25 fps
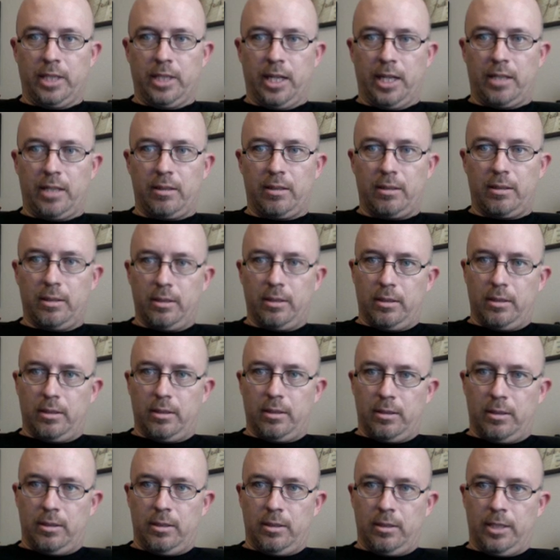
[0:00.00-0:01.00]
that
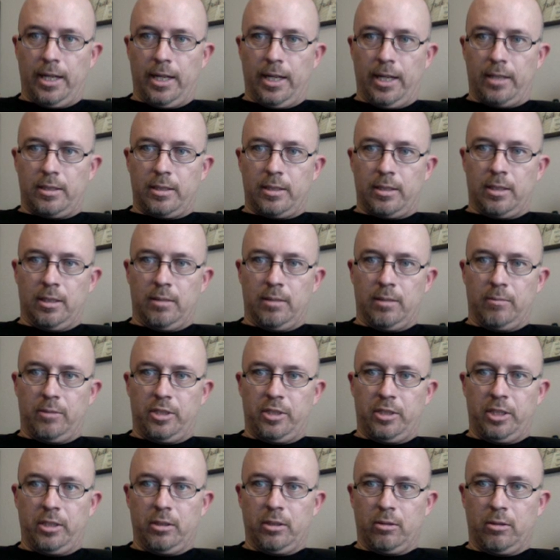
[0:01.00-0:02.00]

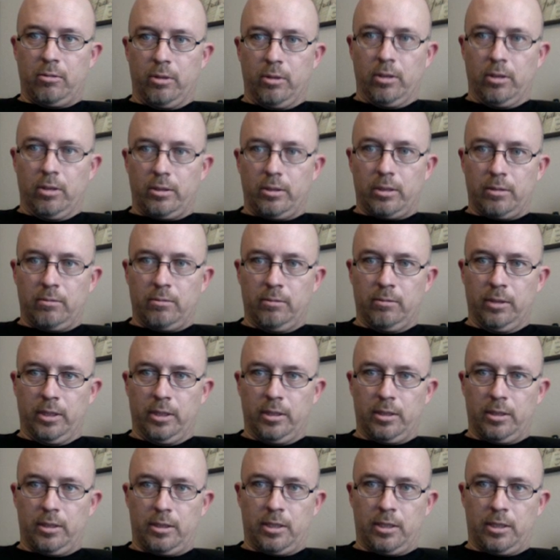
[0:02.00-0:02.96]
single quote with it.